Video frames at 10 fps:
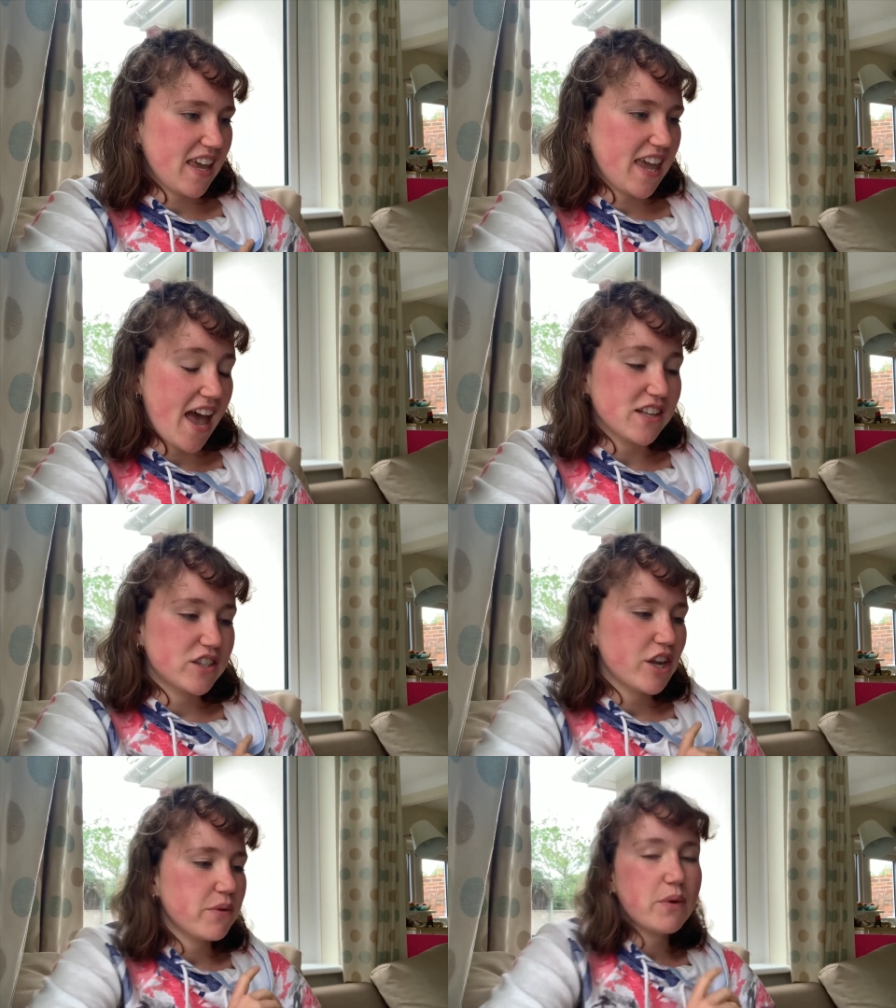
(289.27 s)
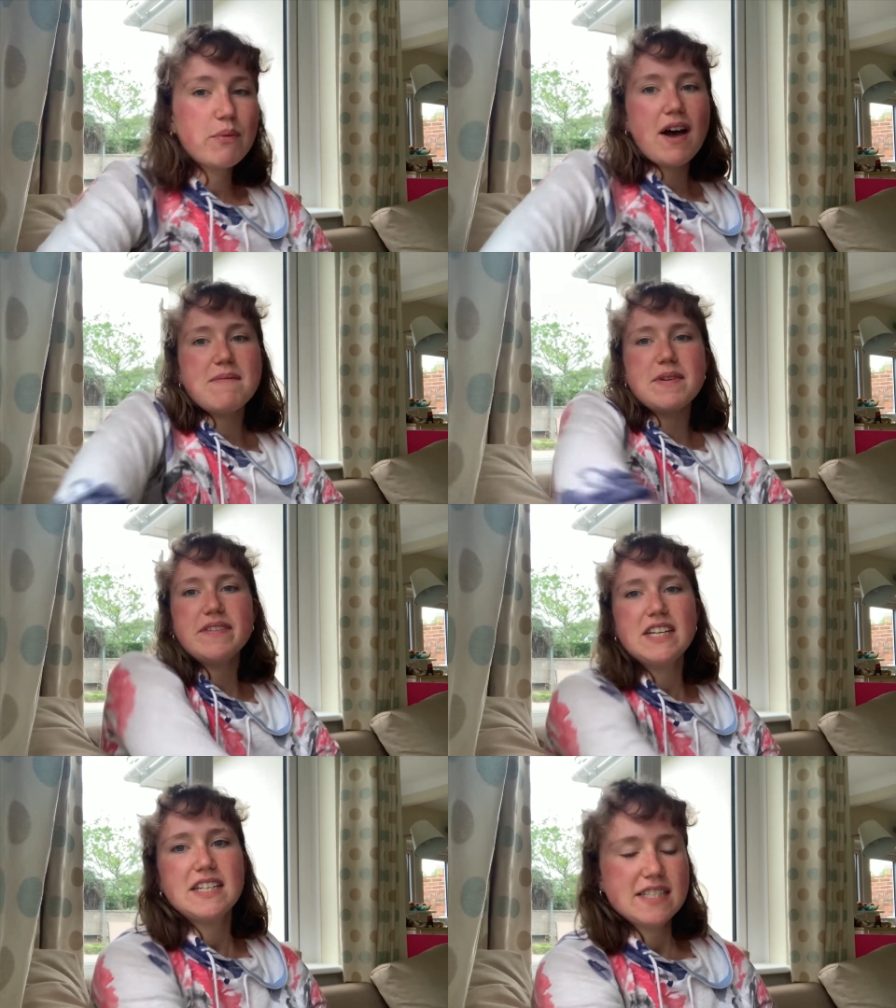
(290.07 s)
Yeah, so what I've been
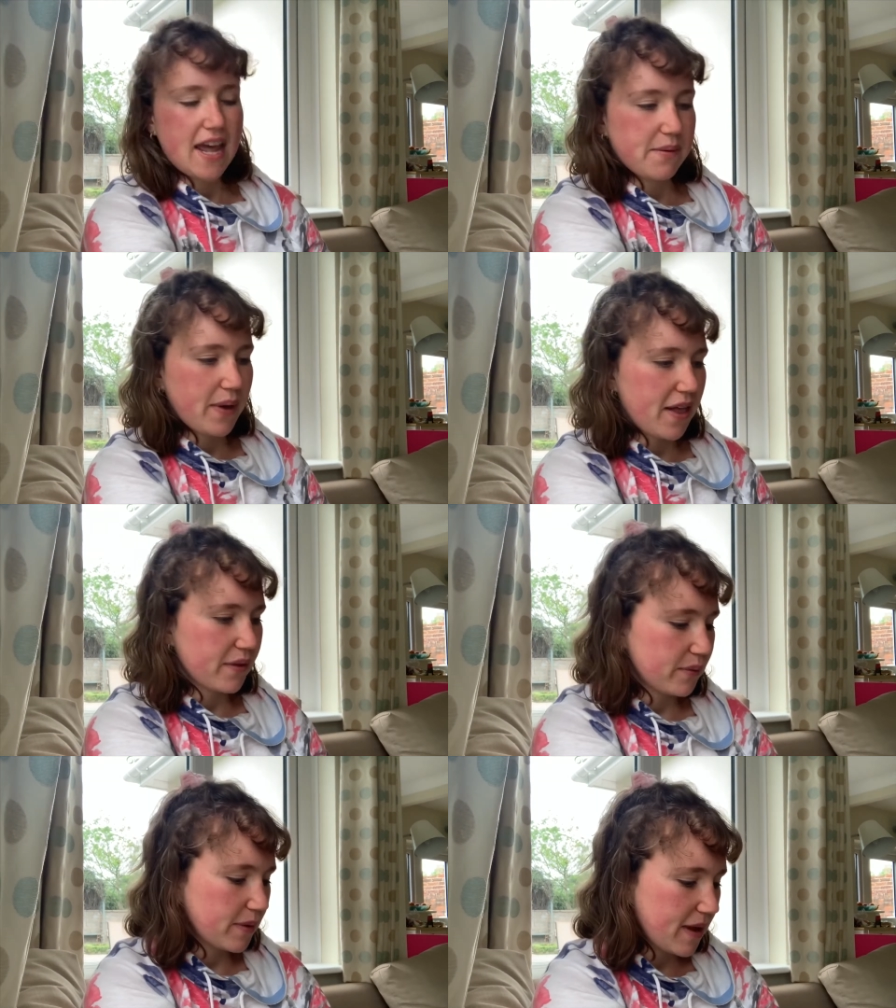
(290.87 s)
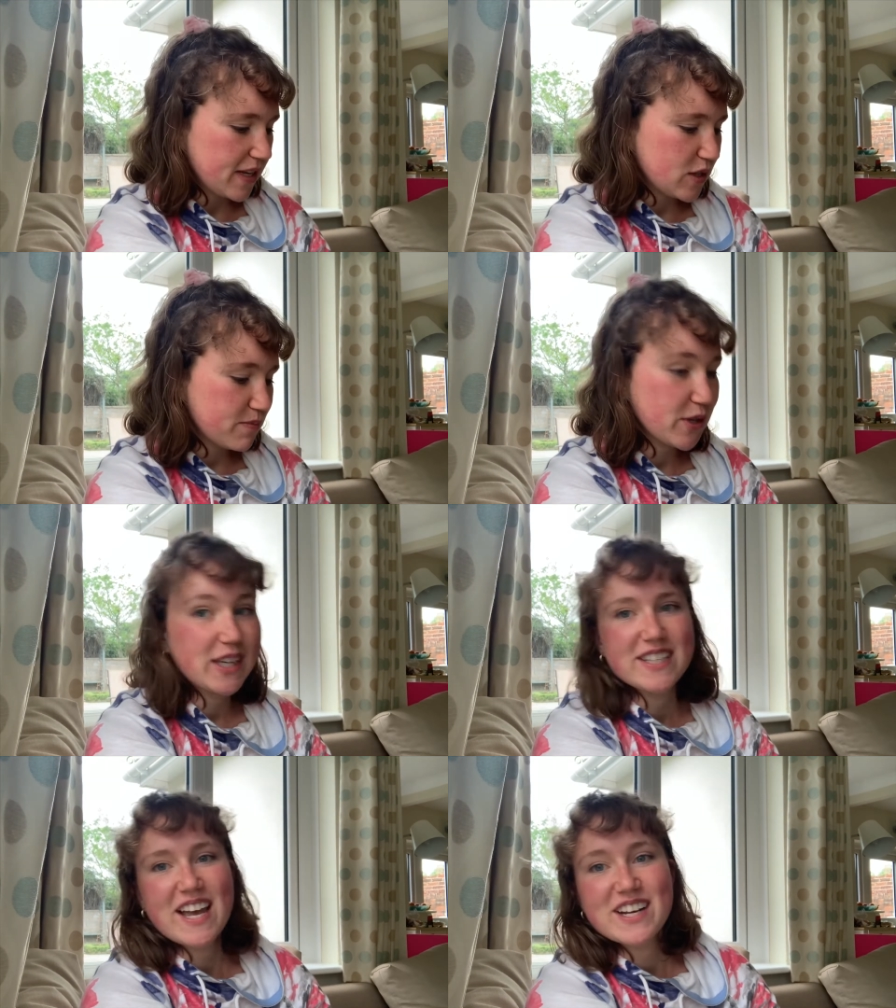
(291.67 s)
reading today, well, we went to the
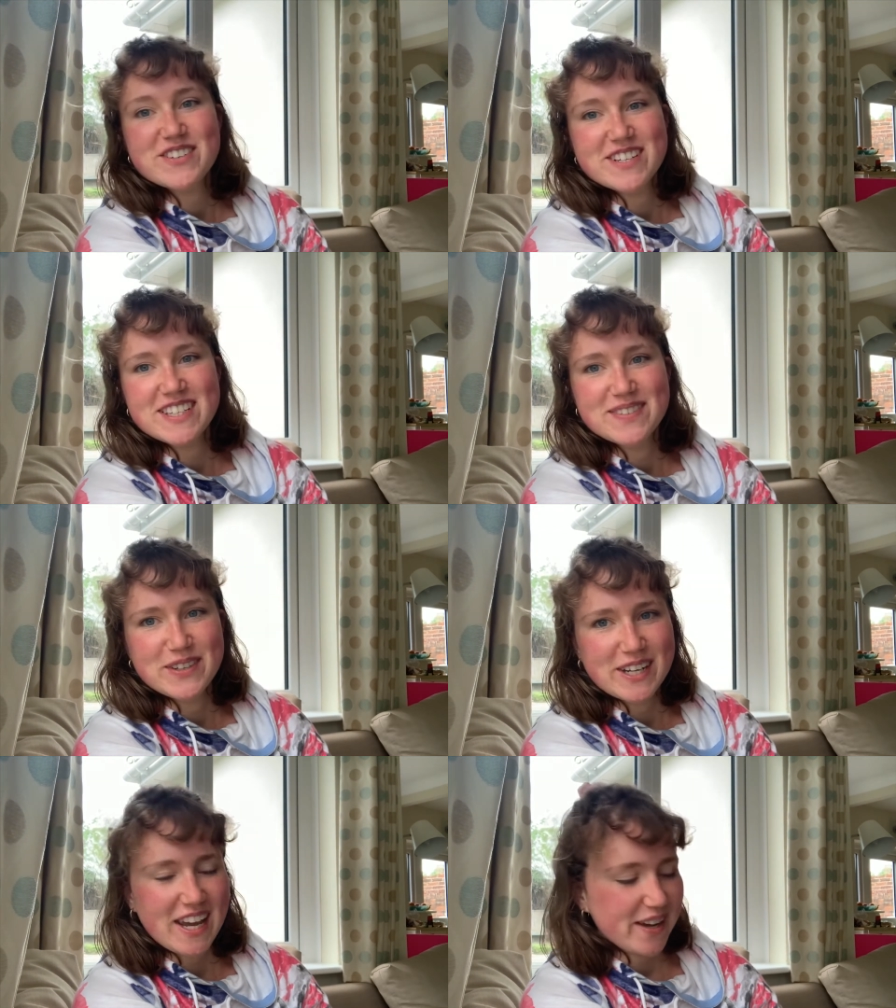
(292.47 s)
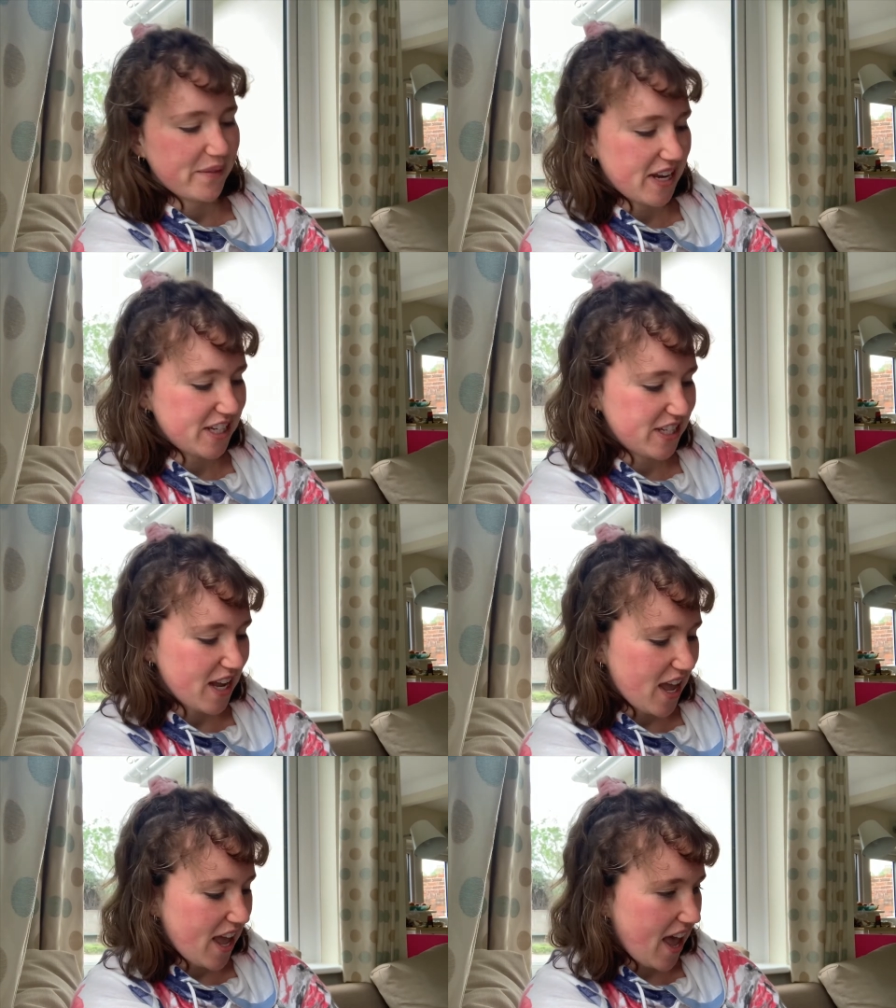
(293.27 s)
monkey sanctuary this morning, which
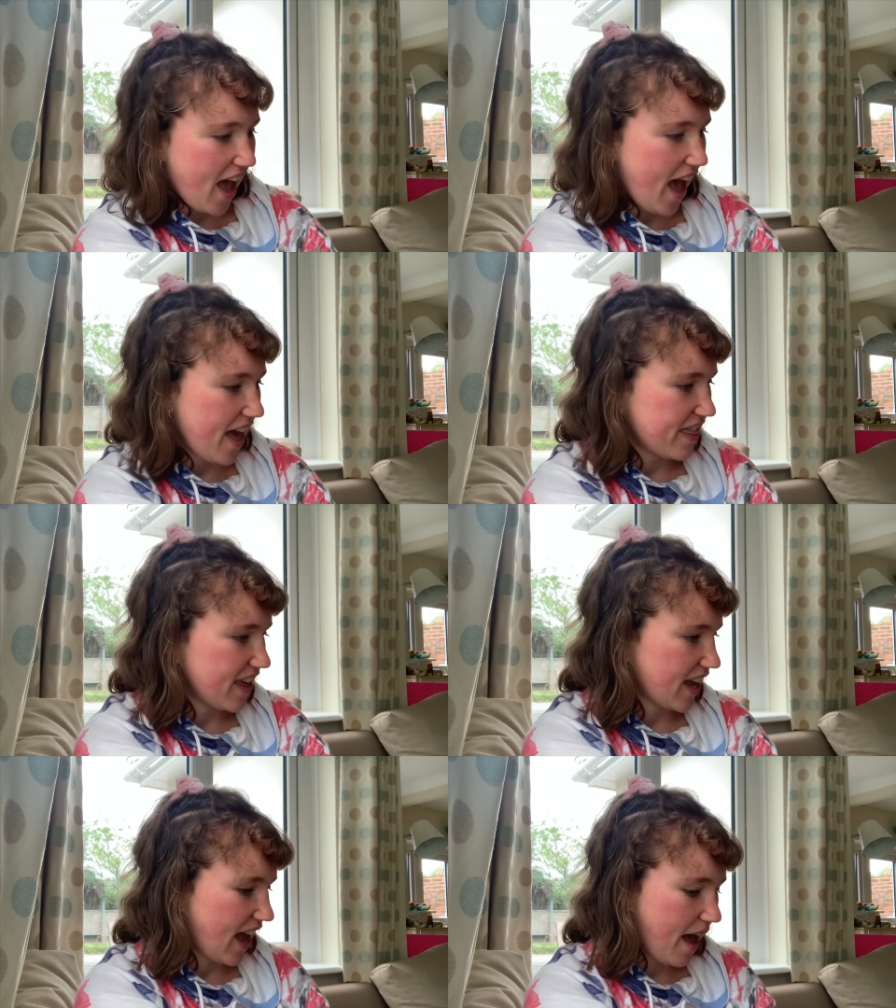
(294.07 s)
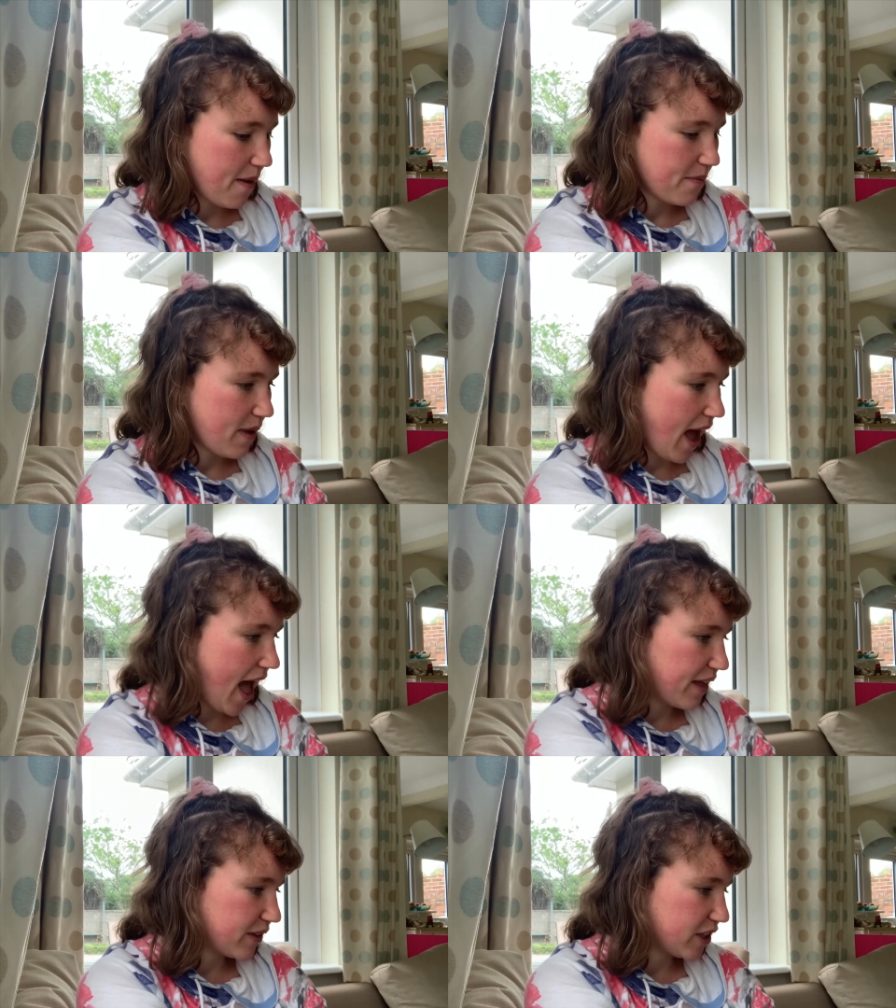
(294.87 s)
I think I'm
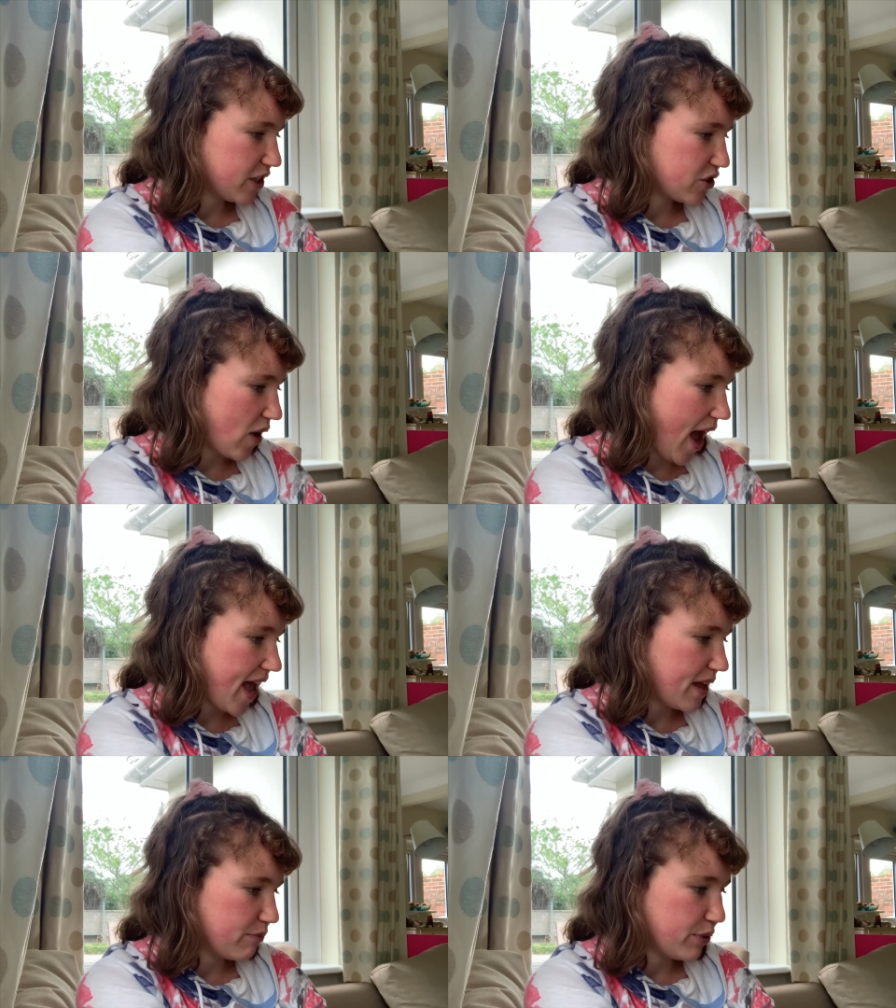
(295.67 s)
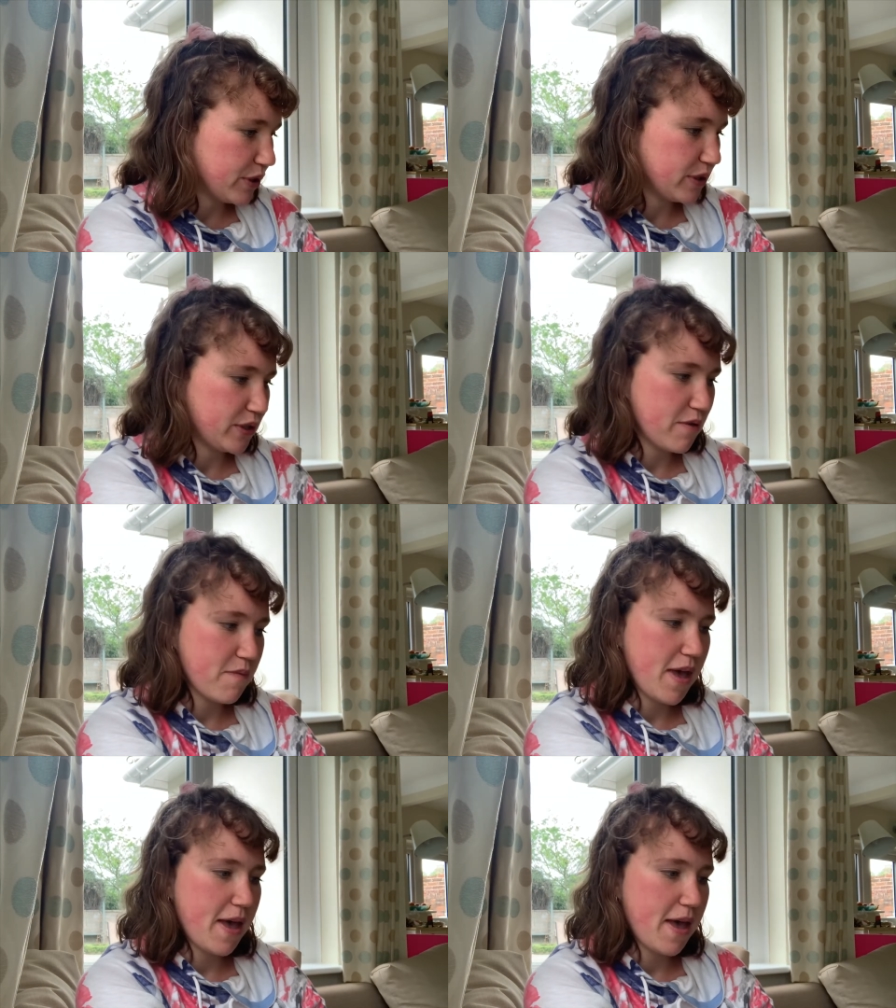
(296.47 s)
gonna try and put some